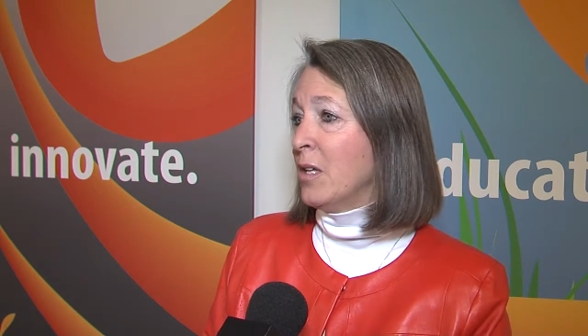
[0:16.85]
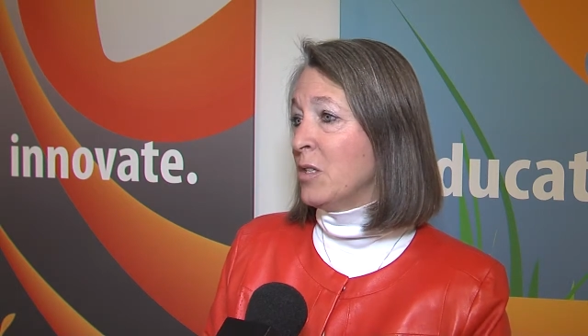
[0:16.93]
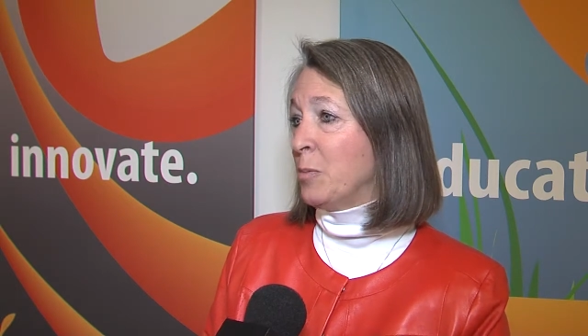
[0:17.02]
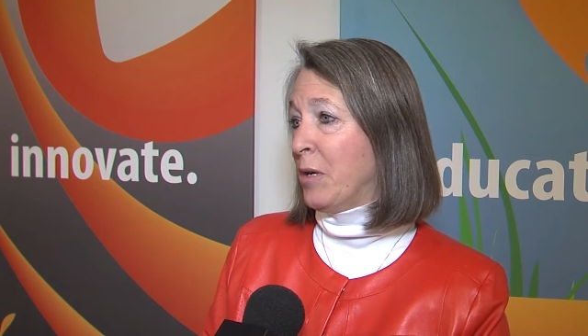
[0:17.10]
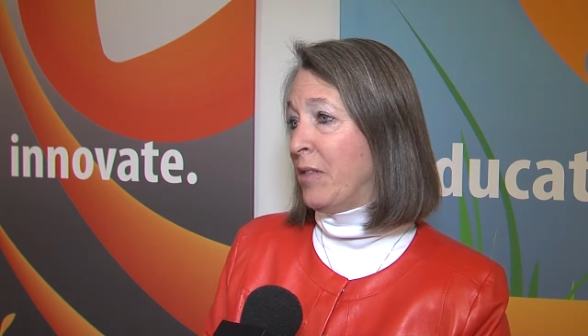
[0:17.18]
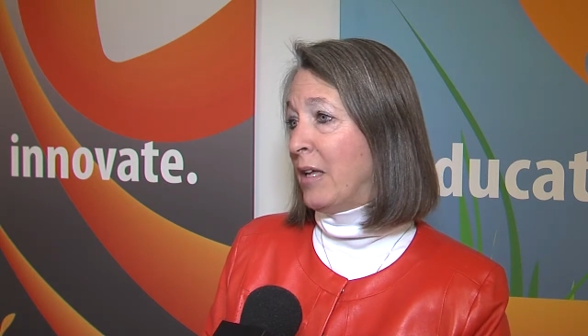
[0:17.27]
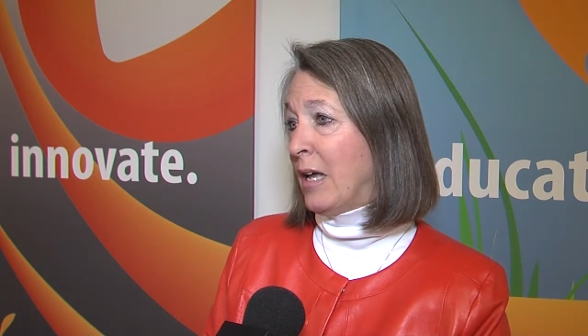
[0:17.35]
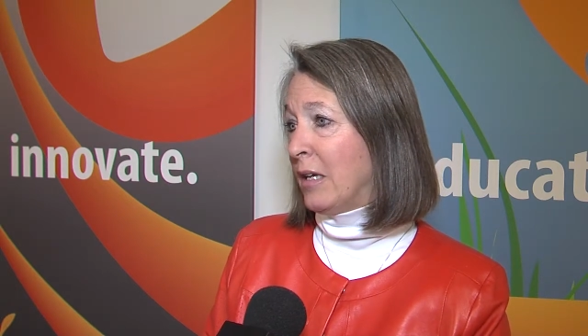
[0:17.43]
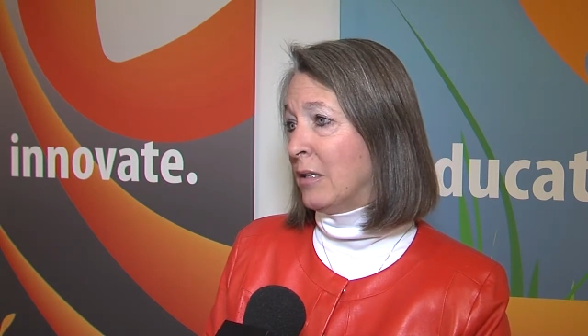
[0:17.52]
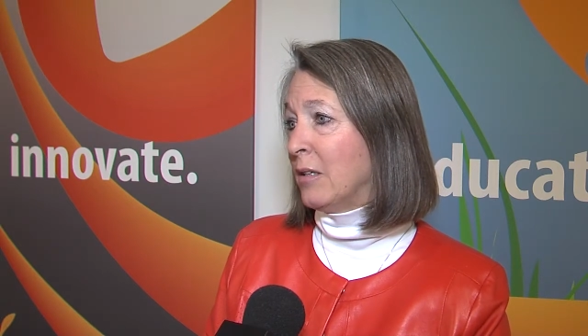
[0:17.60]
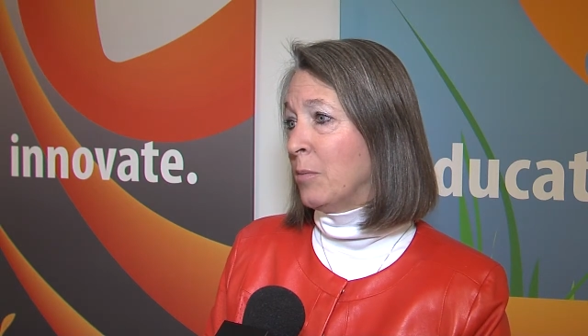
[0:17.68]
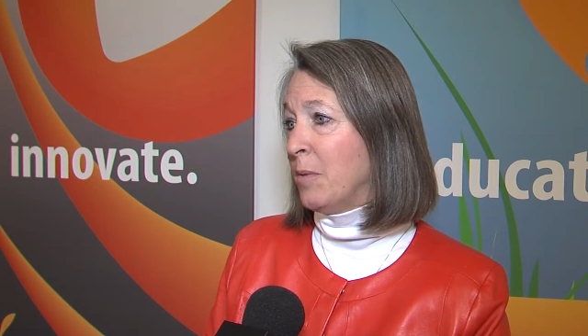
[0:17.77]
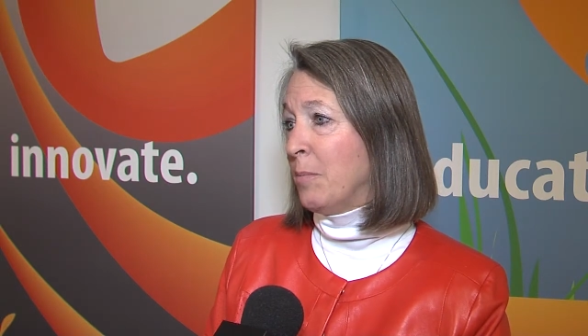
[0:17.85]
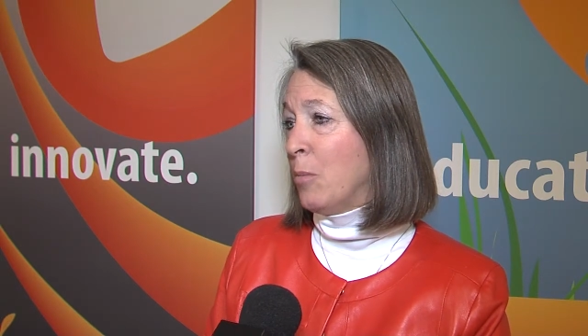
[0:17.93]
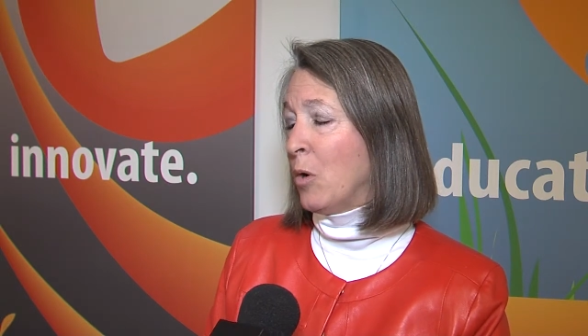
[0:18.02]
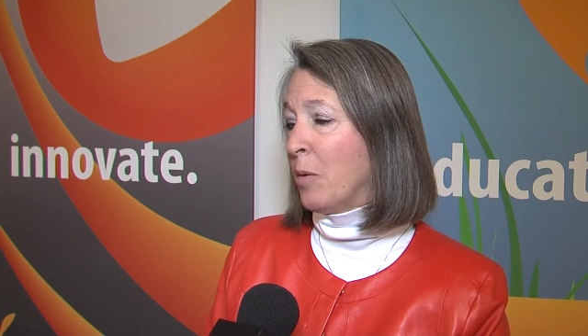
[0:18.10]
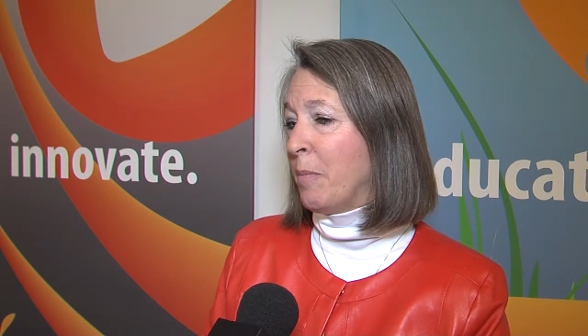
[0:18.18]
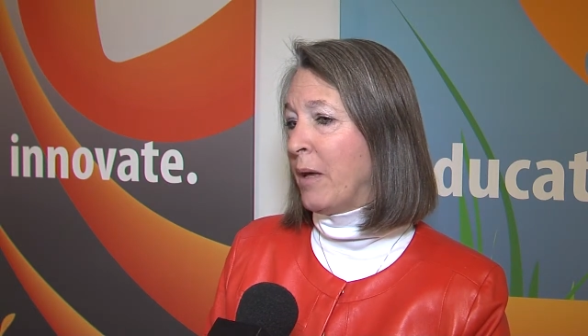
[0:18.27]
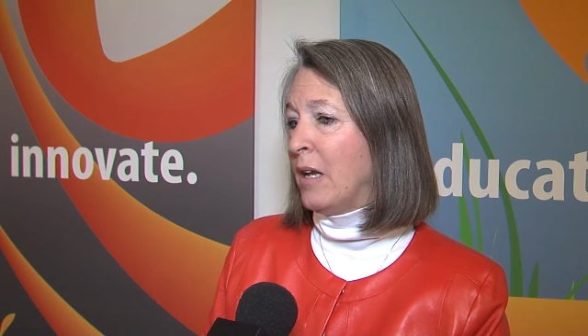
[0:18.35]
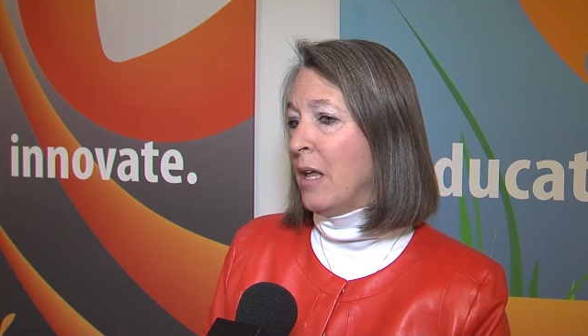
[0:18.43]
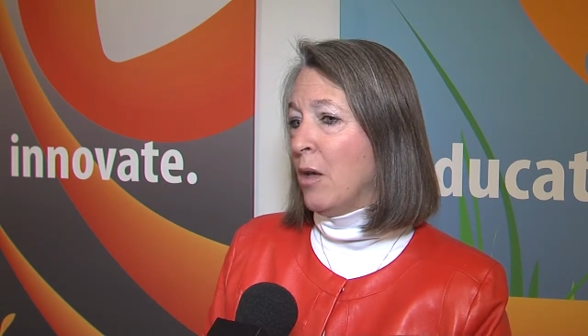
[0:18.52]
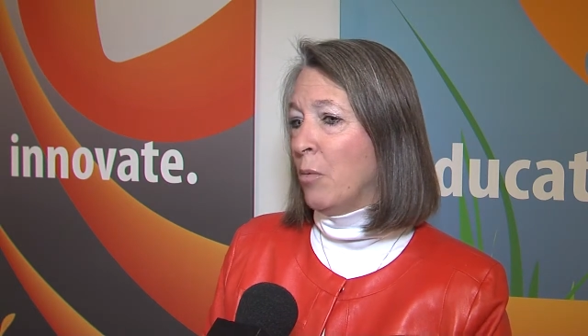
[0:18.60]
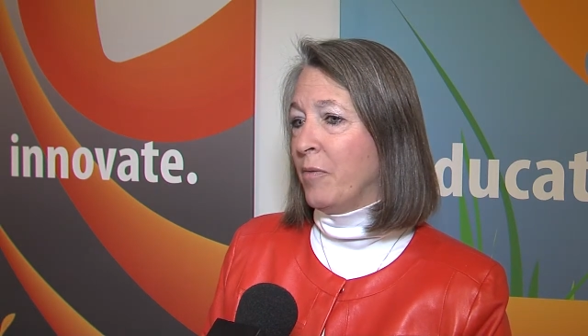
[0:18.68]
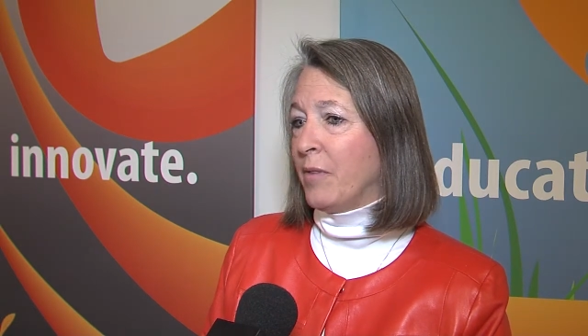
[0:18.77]
spread that out a little bit more. But
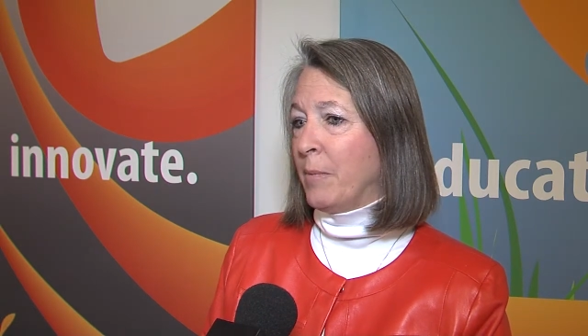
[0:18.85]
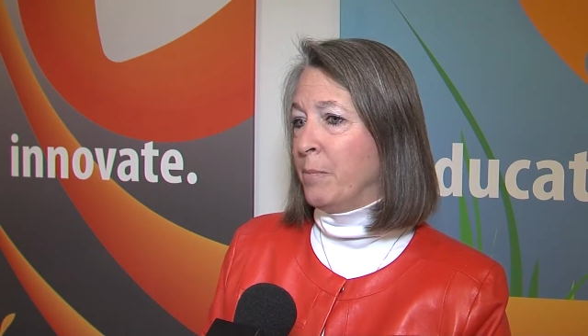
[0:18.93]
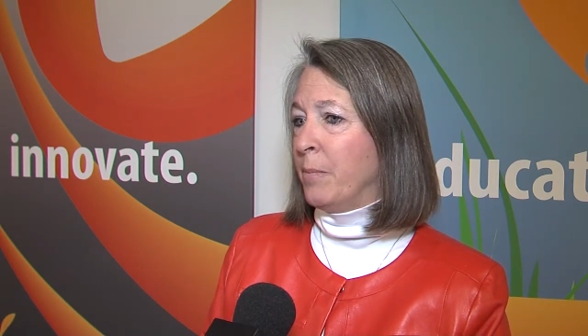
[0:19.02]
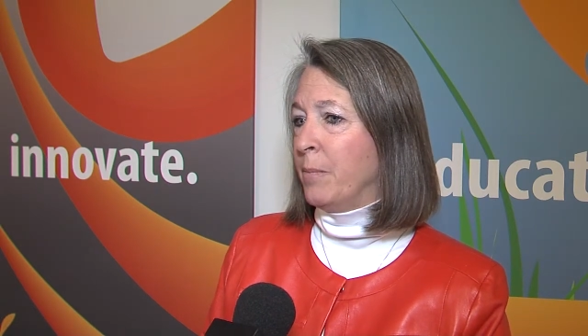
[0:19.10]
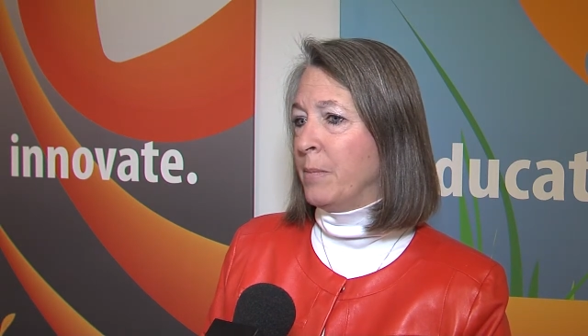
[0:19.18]
we've got